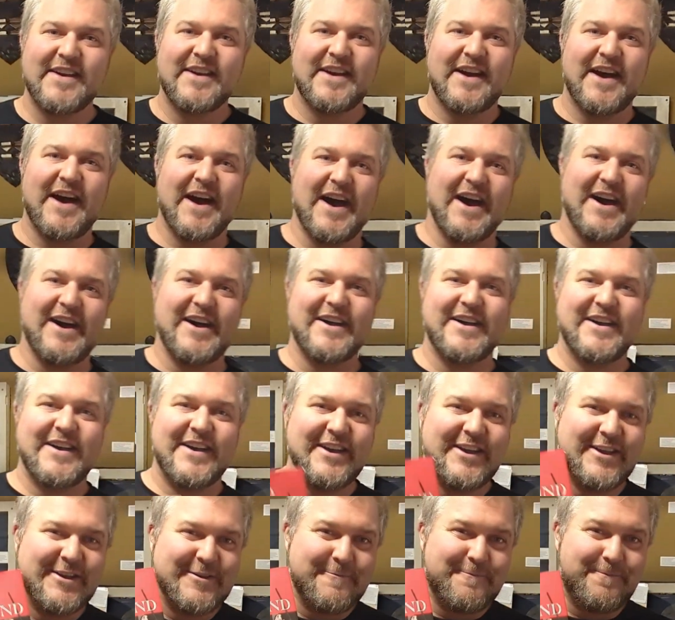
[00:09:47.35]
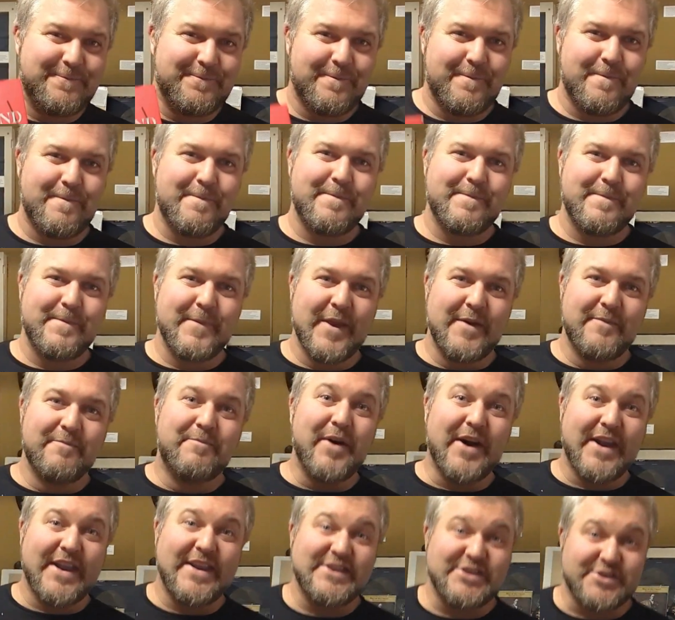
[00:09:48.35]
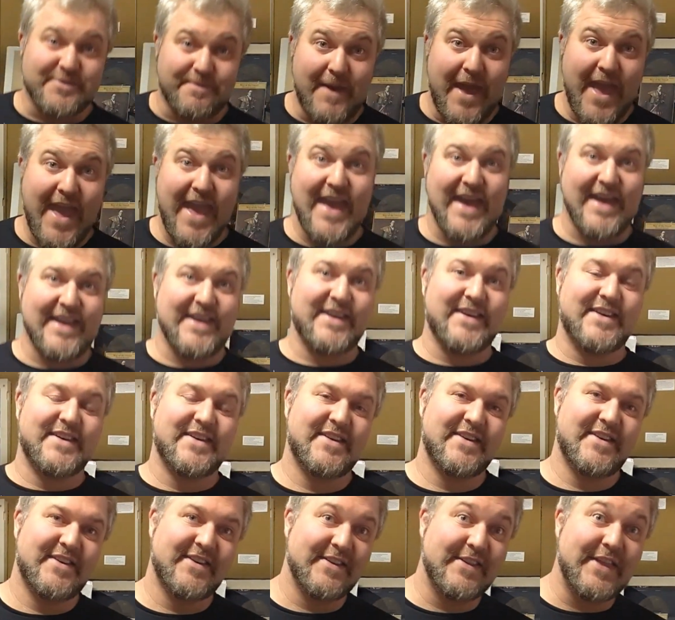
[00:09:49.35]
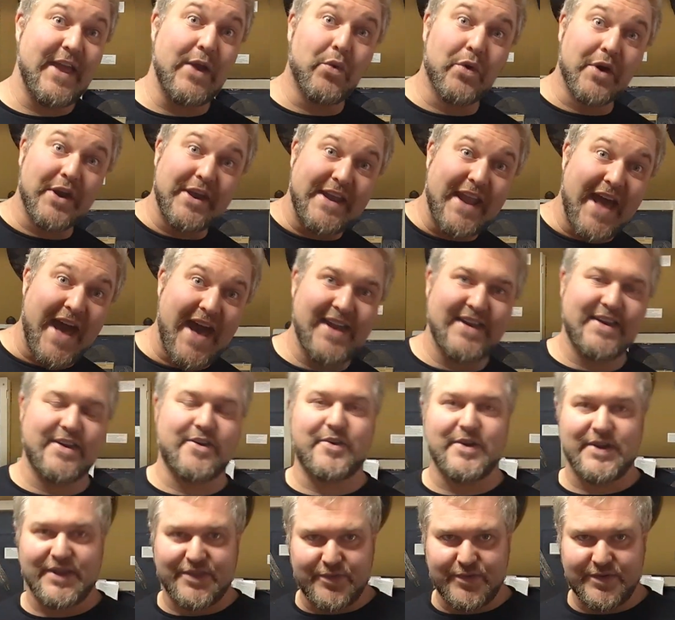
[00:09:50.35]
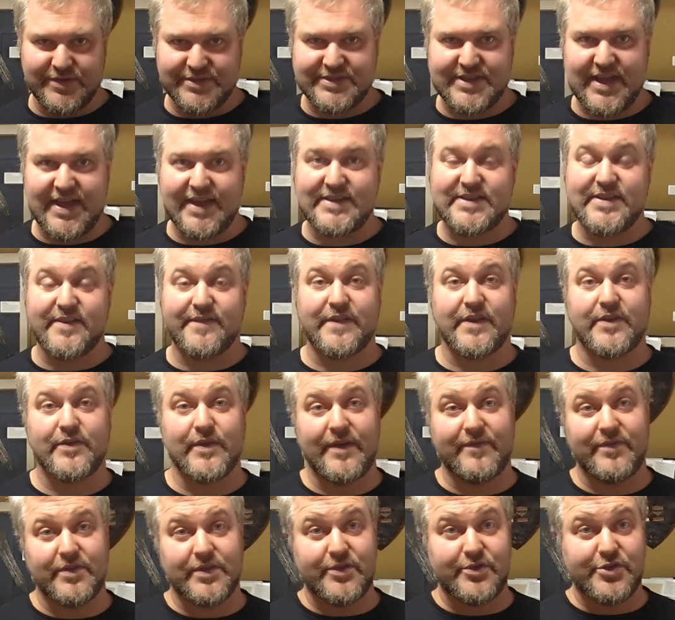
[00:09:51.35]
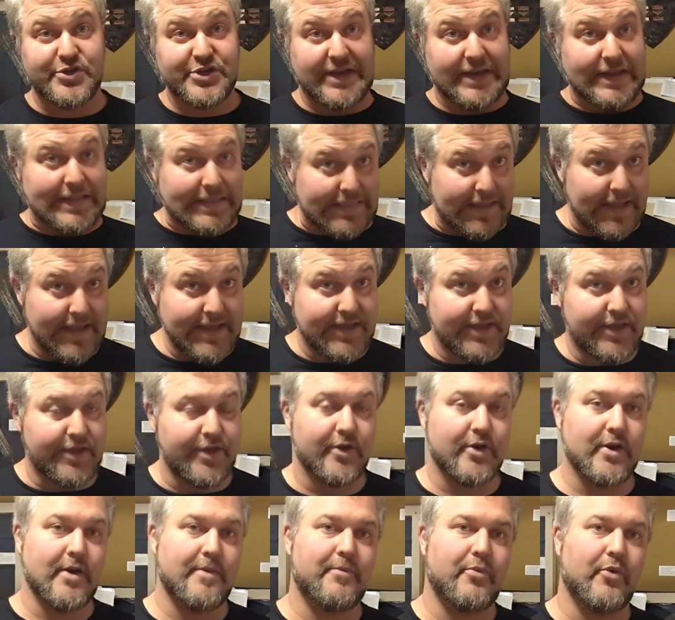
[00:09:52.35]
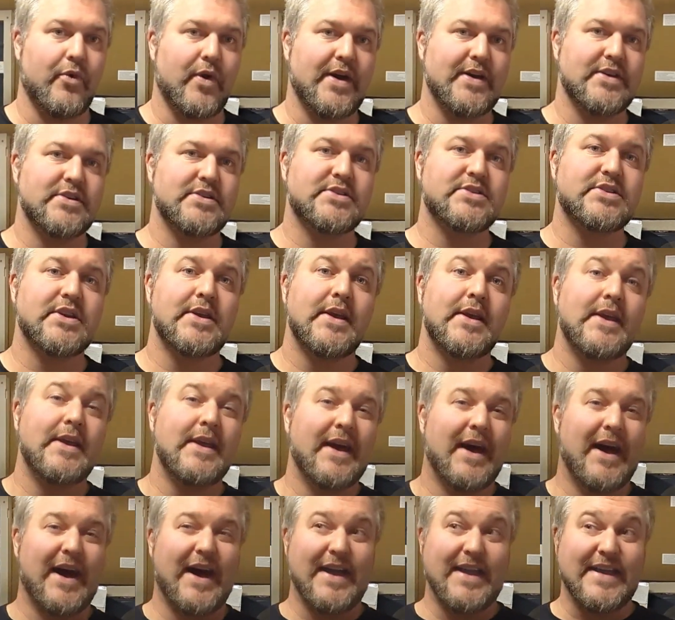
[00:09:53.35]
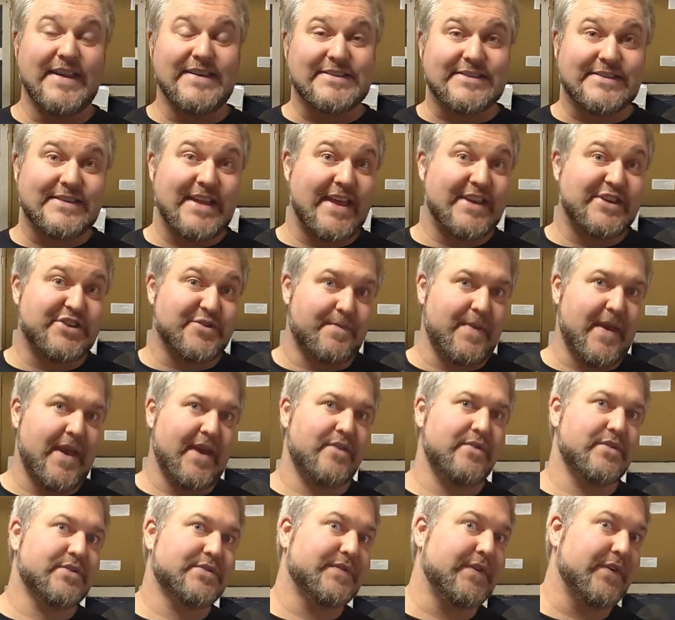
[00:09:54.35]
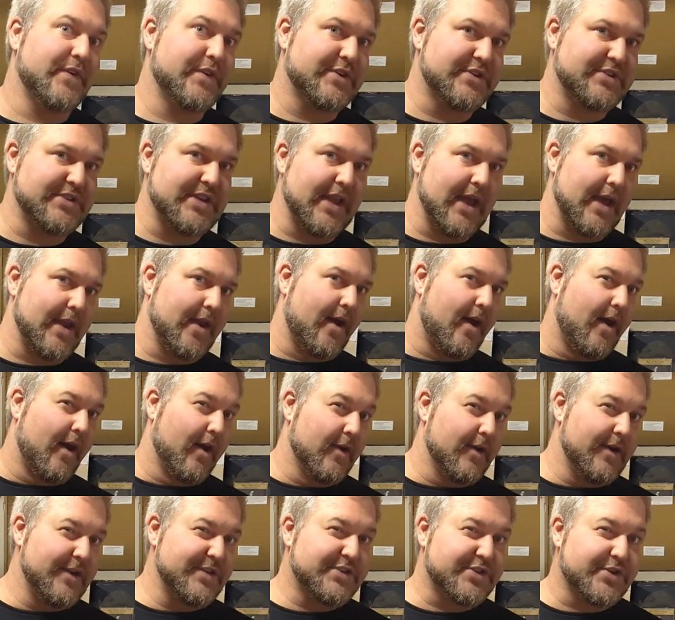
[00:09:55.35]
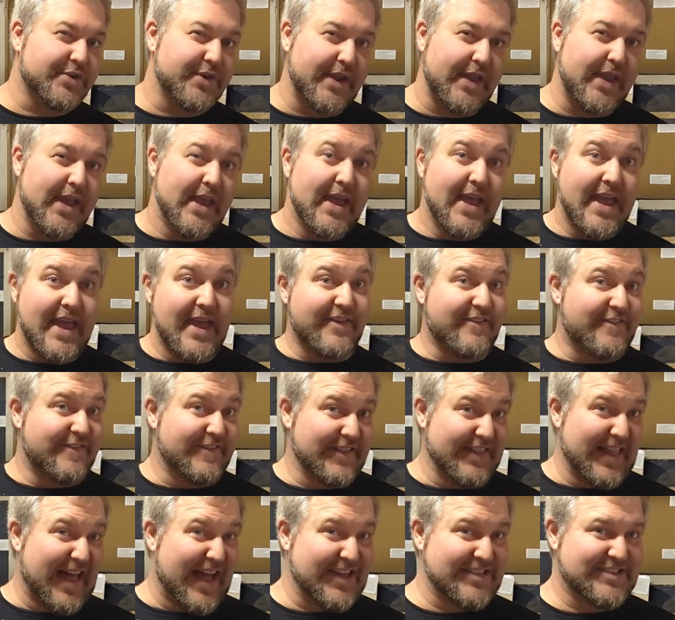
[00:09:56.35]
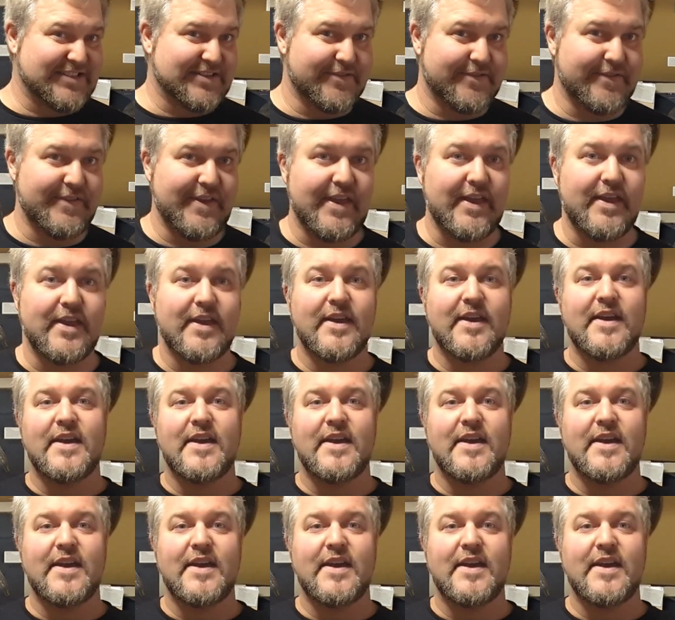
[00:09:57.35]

But in Japan, They were not going through a scientific revolution like Europe was. Instead, Japan was focusing on artistry and philosophy.